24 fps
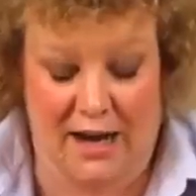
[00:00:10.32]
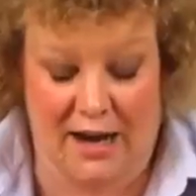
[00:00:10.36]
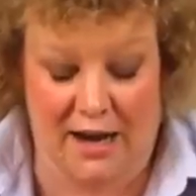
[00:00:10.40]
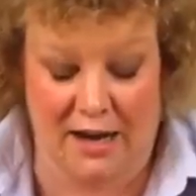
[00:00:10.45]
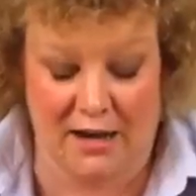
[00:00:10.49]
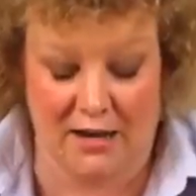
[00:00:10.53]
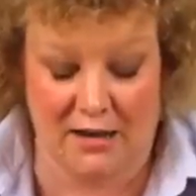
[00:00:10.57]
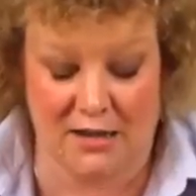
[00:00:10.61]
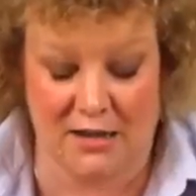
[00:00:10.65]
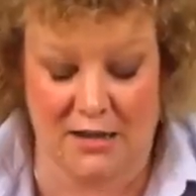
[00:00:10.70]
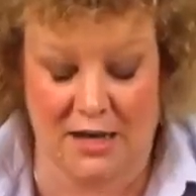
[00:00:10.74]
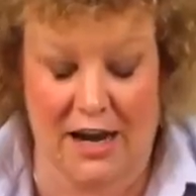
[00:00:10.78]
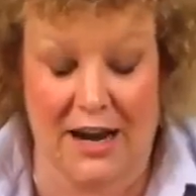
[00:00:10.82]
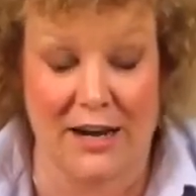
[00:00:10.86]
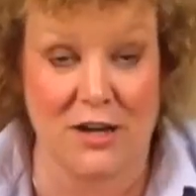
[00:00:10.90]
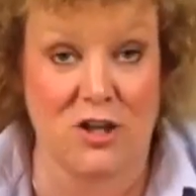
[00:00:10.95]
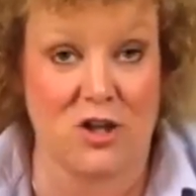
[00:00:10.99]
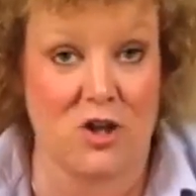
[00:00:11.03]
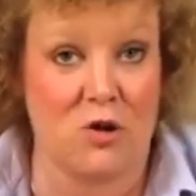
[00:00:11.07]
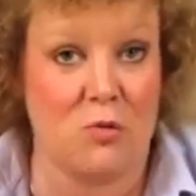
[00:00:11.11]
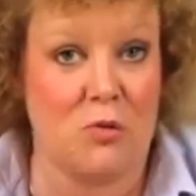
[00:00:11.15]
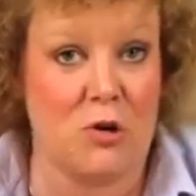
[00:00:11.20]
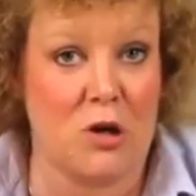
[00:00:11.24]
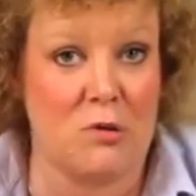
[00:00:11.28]
and I
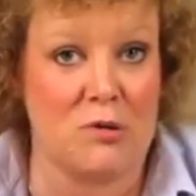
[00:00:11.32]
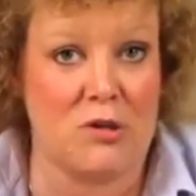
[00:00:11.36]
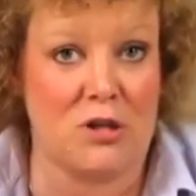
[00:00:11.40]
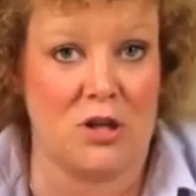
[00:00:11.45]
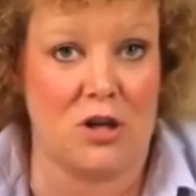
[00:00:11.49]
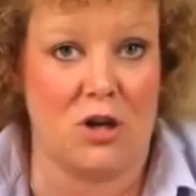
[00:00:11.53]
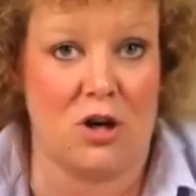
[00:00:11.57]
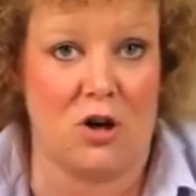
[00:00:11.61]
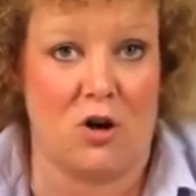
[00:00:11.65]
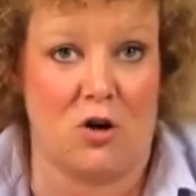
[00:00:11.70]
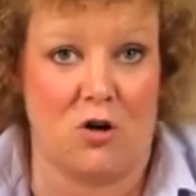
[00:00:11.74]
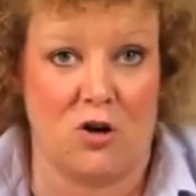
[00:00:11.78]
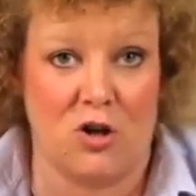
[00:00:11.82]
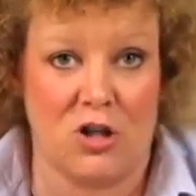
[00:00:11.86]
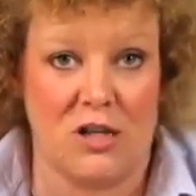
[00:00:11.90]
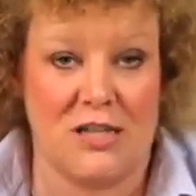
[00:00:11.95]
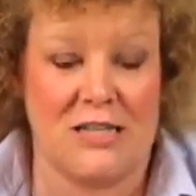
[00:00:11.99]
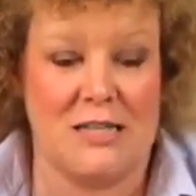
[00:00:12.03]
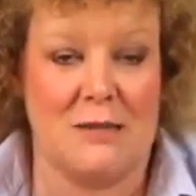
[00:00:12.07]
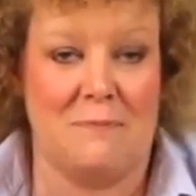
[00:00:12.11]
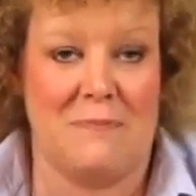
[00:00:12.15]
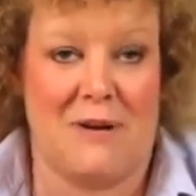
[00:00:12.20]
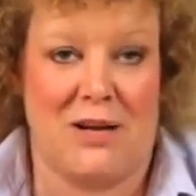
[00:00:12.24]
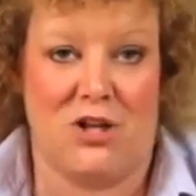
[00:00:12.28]
do use it a lot,
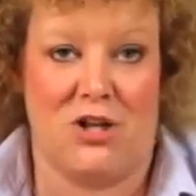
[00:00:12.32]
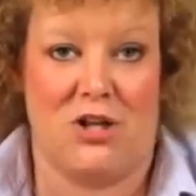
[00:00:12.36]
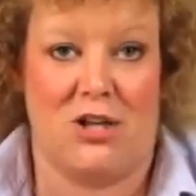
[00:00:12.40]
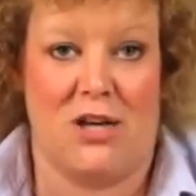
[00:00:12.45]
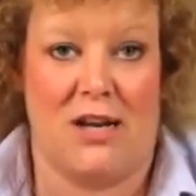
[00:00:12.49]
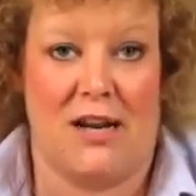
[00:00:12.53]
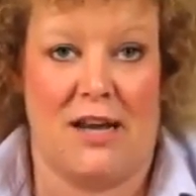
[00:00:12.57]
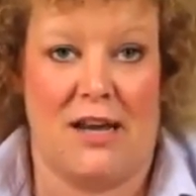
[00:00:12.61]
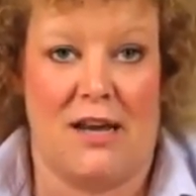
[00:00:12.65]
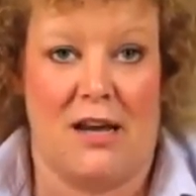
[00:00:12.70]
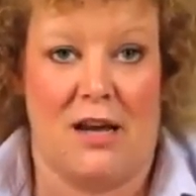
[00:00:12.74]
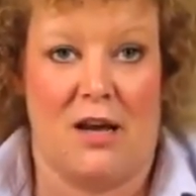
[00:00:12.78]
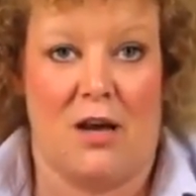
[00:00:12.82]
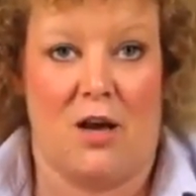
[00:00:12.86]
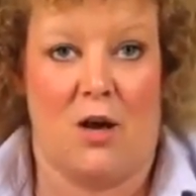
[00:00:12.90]
especially